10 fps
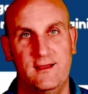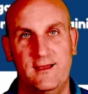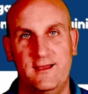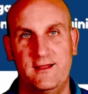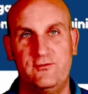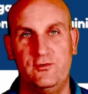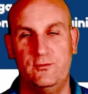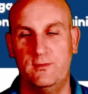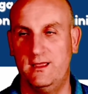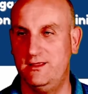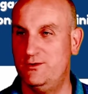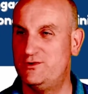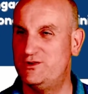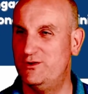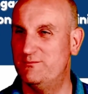to my
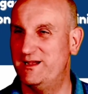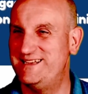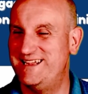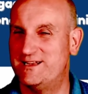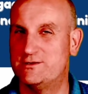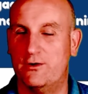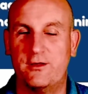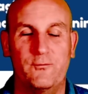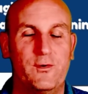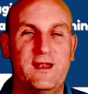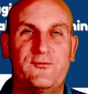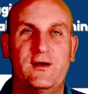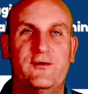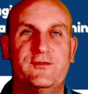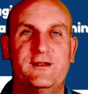YouTube, my TikTok, and whatever
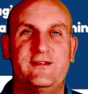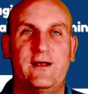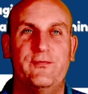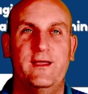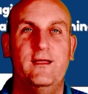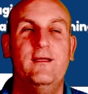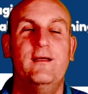else that's out there.